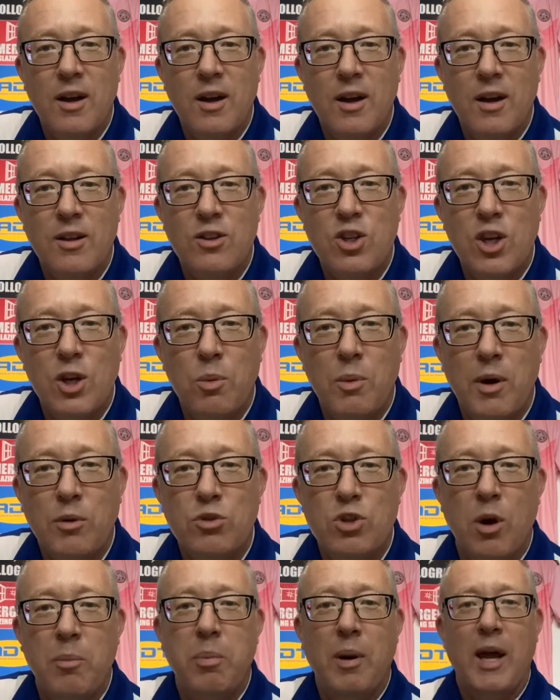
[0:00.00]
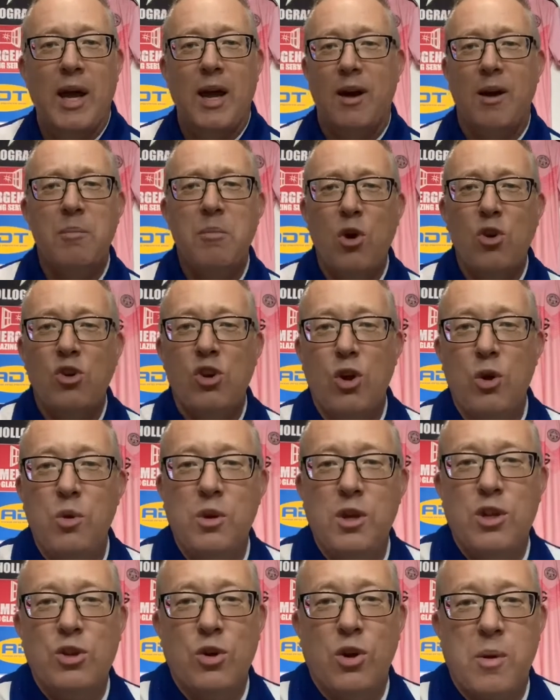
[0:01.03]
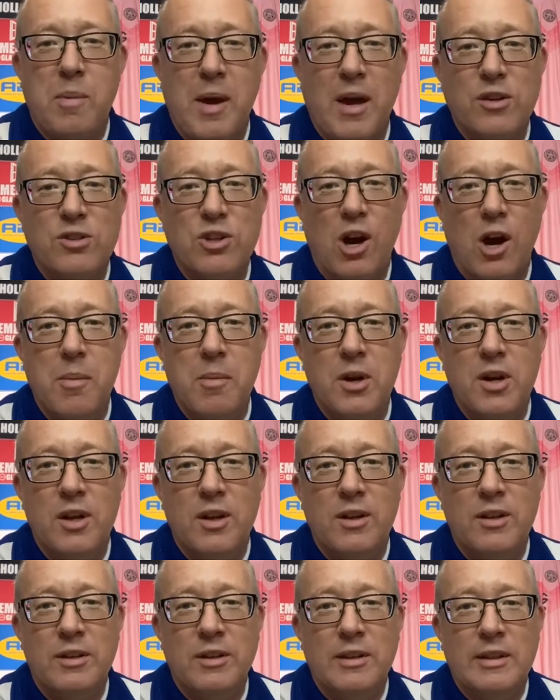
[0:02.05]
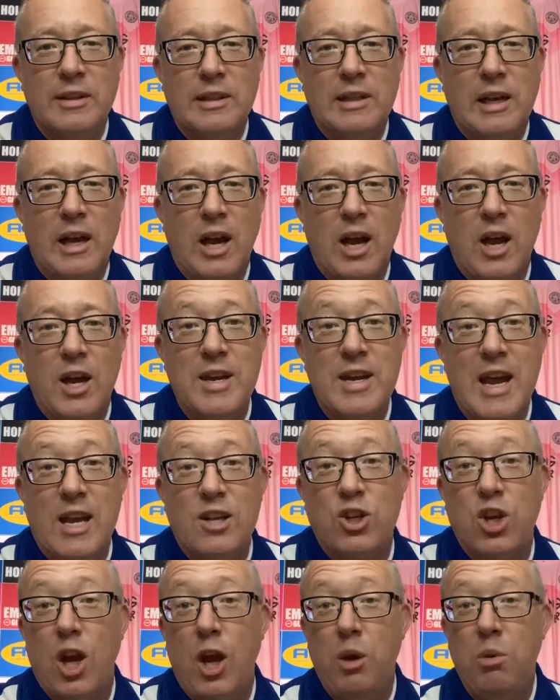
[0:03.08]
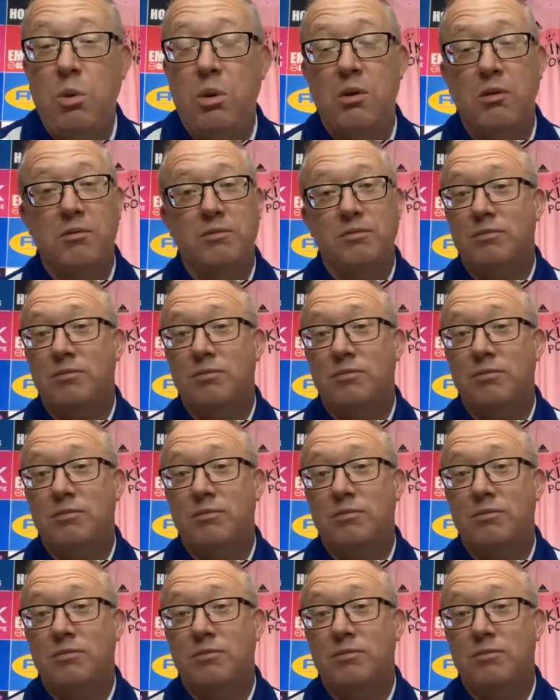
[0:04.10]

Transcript: Chilwell top player. I'm not sure. Who are you talking about, Simon? Nacho.